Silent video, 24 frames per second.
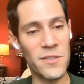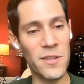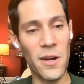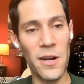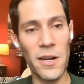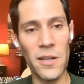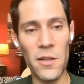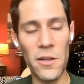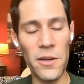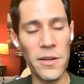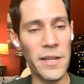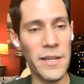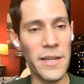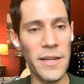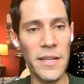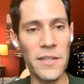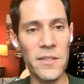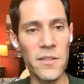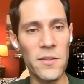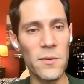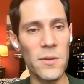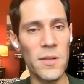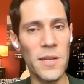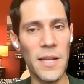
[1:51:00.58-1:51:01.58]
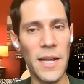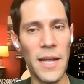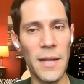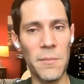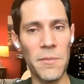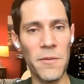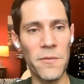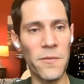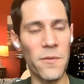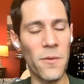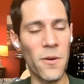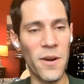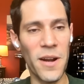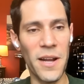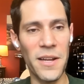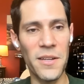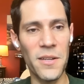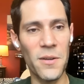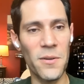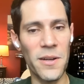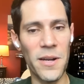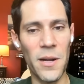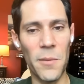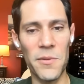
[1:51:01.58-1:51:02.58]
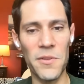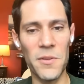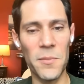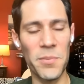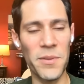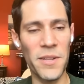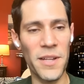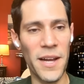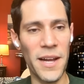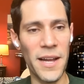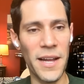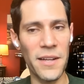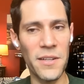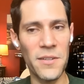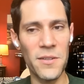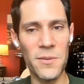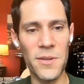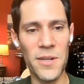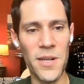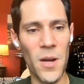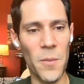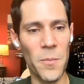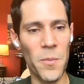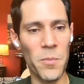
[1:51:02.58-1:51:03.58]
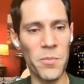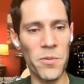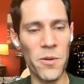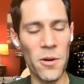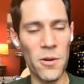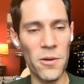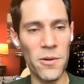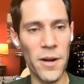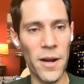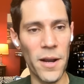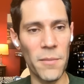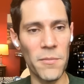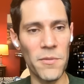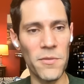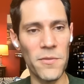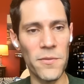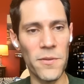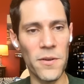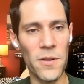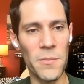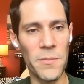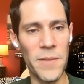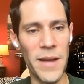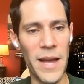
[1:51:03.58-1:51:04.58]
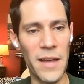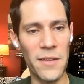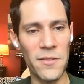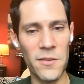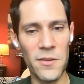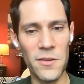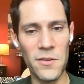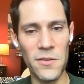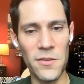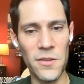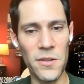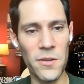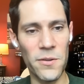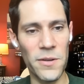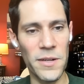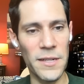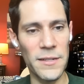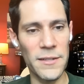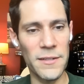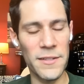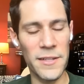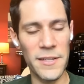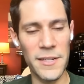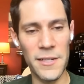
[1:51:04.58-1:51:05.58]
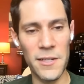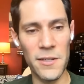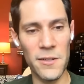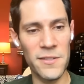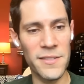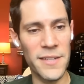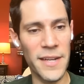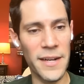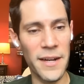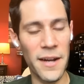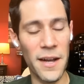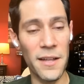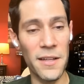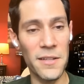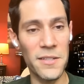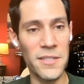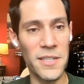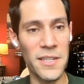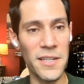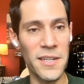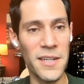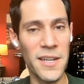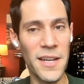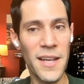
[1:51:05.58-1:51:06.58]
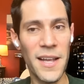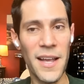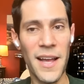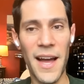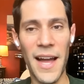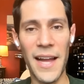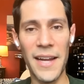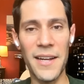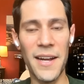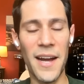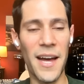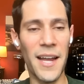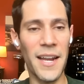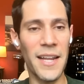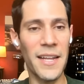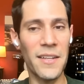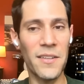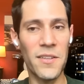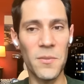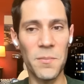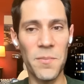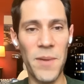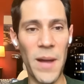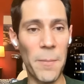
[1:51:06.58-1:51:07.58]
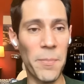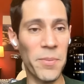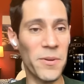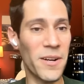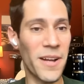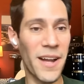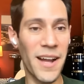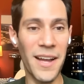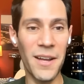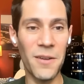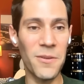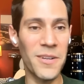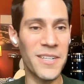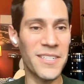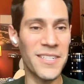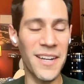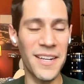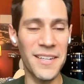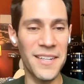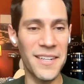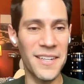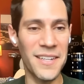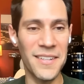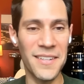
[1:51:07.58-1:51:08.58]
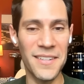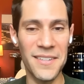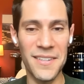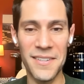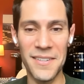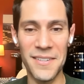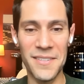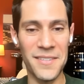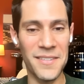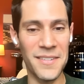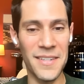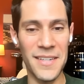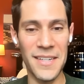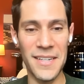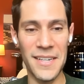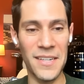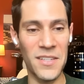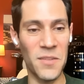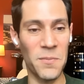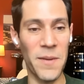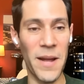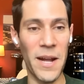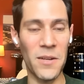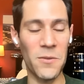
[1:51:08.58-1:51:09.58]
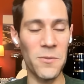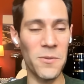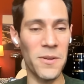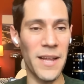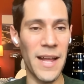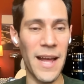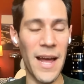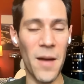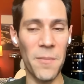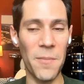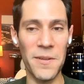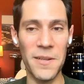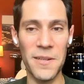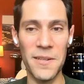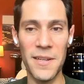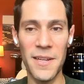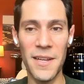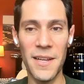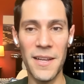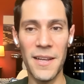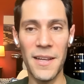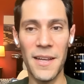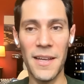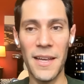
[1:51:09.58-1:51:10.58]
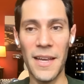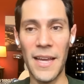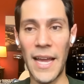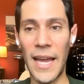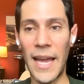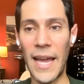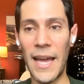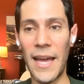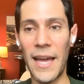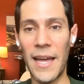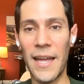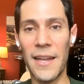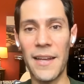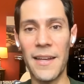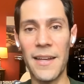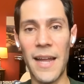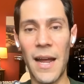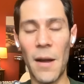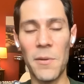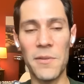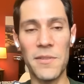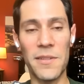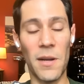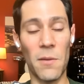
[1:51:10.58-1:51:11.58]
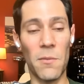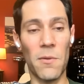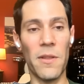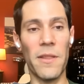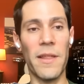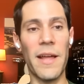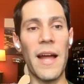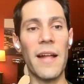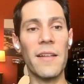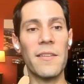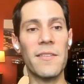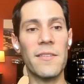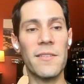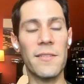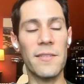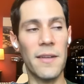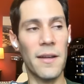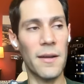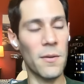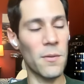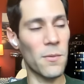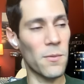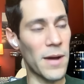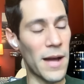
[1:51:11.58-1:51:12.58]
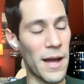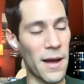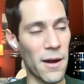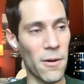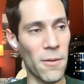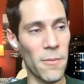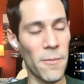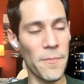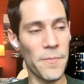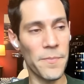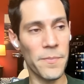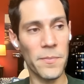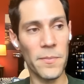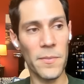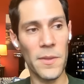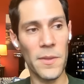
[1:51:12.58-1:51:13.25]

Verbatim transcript: I started looking into it, and before I knew it, I was applying to a couple programs for a master's degree in clinical psychology. I got into Pepperdine, which I didn't expect would happen. And I was like, well, that's, wow.